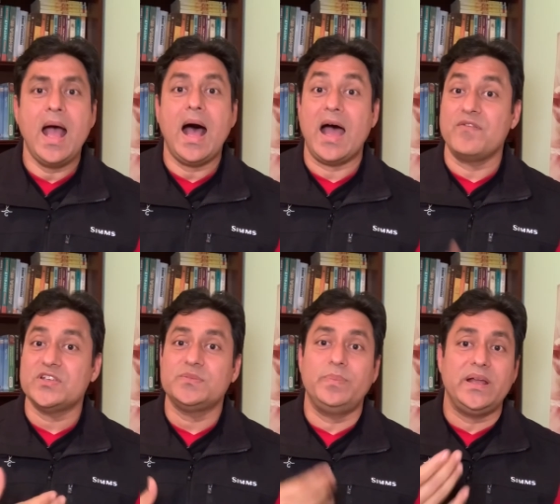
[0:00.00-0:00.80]
I
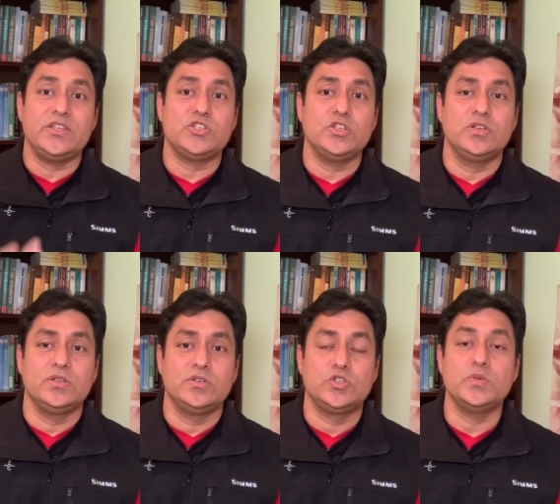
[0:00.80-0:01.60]
was blessed
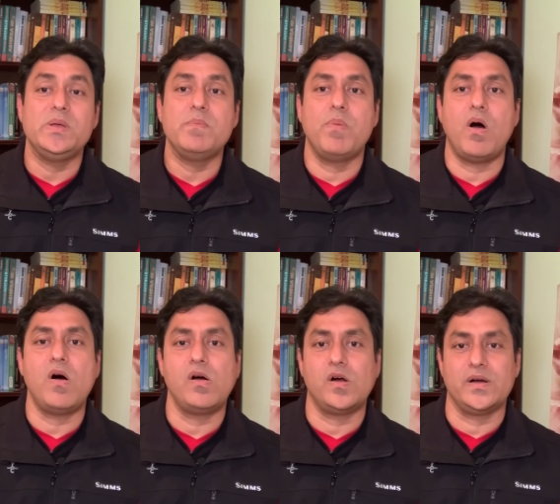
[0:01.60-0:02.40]
to be
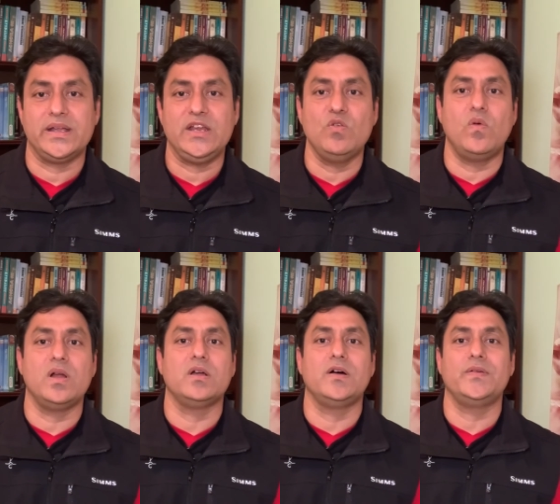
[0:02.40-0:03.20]
born in
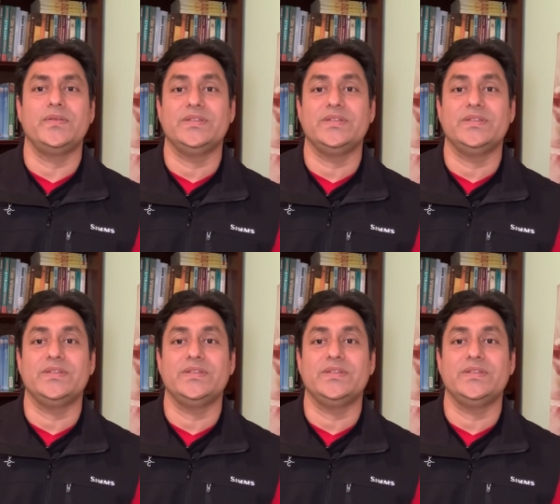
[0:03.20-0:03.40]
one of